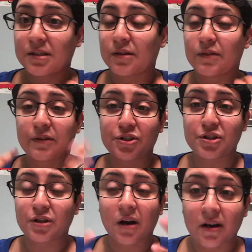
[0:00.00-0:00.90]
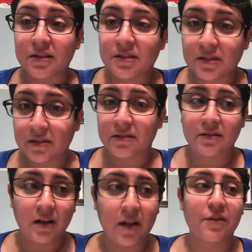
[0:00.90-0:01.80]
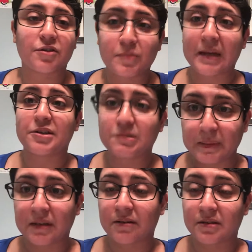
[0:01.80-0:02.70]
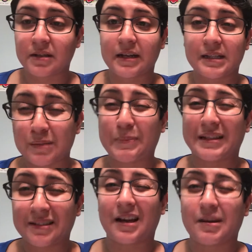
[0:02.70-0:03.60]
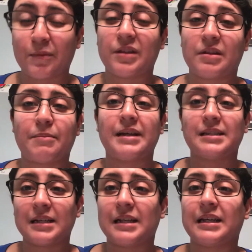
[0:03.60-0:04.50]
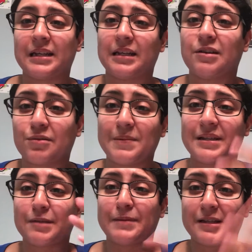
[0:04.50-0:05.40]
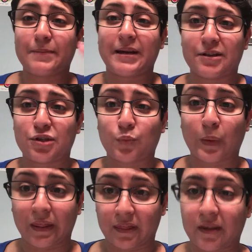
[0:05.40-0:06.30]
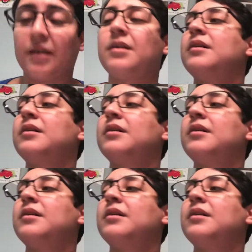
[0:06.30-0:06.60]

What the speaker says: So there aren't other Spanish speakers that I spend time with that my son can hear me speak Spanish with.